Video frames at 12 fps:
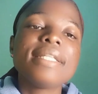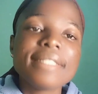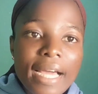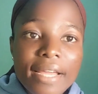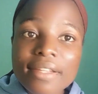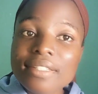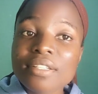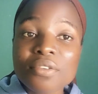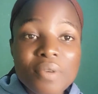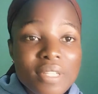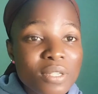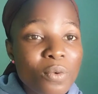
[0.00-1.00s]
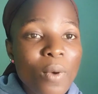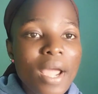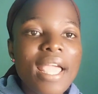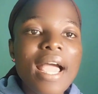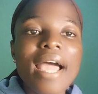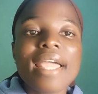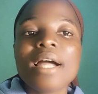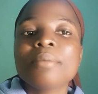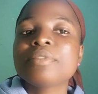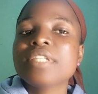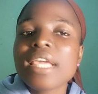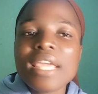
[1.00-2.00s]
That is the reason why I am
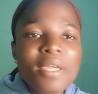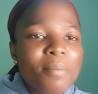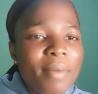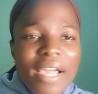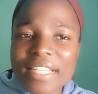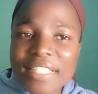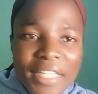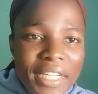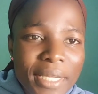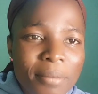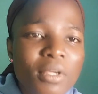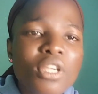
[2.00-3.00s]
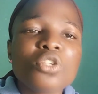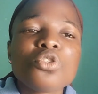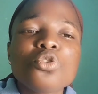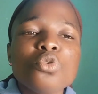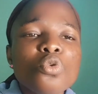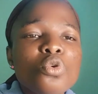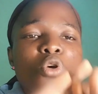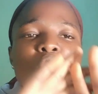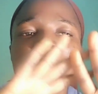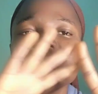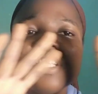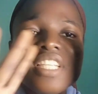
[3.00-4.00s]
taking my time to
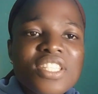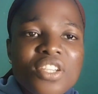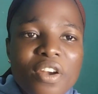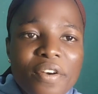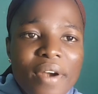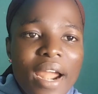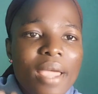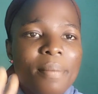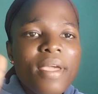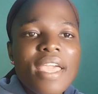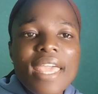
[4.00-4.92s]
describe,